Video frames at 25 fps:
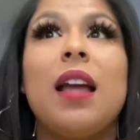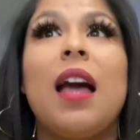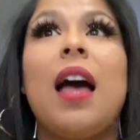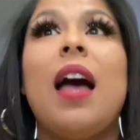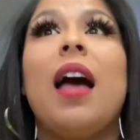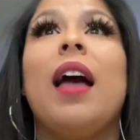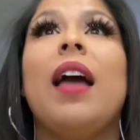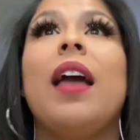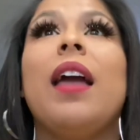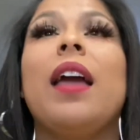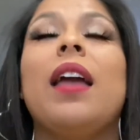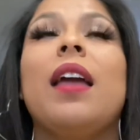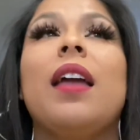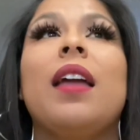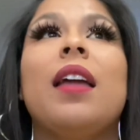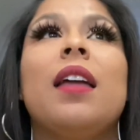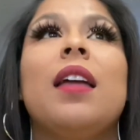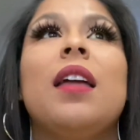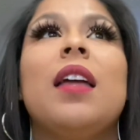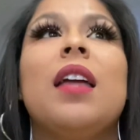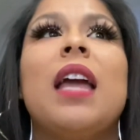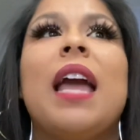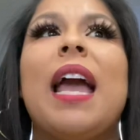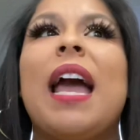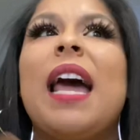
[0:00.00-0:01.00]
guy,
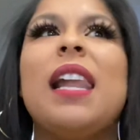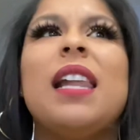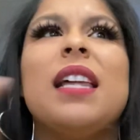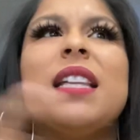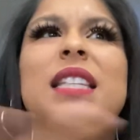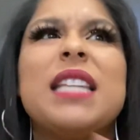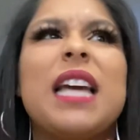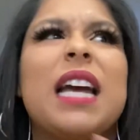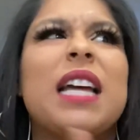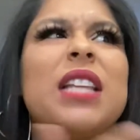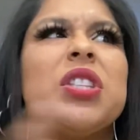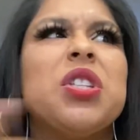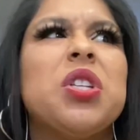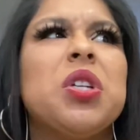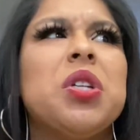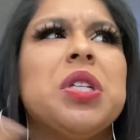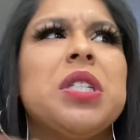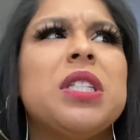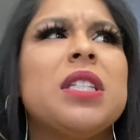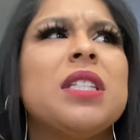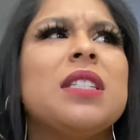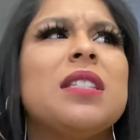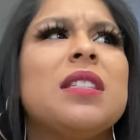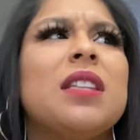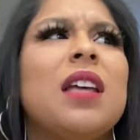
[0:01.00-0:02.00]
hella
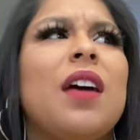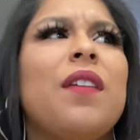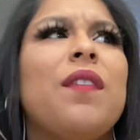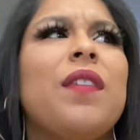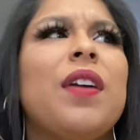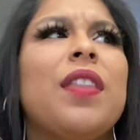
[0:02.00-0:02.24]
tattoos and stuff.